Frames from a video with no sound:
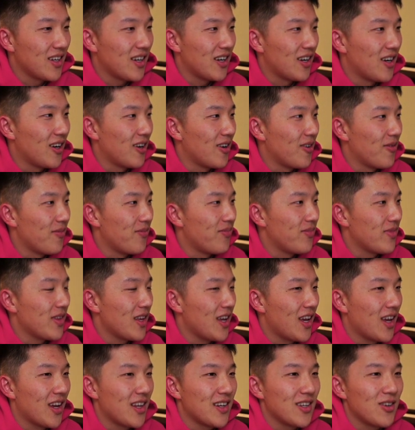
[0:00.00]
Um,
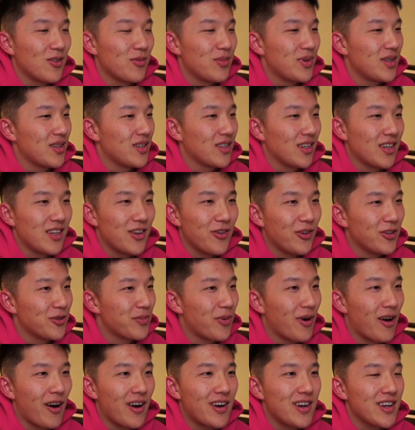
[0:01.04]
and it'll be a huge
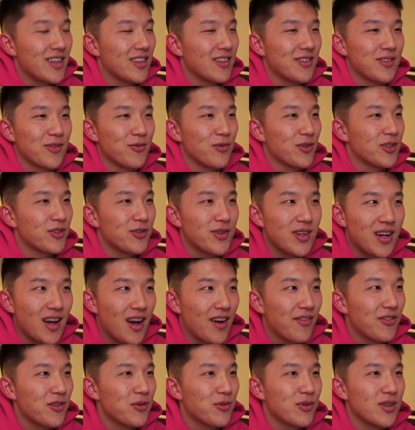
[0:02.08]
party and there's a retreat
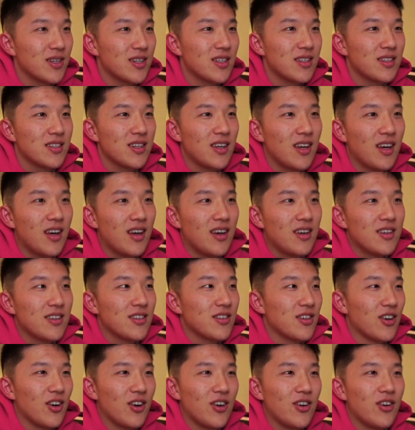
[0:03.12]
afterwards.
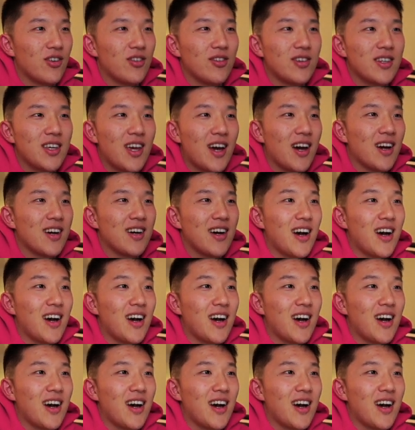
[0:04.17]
So, yeah,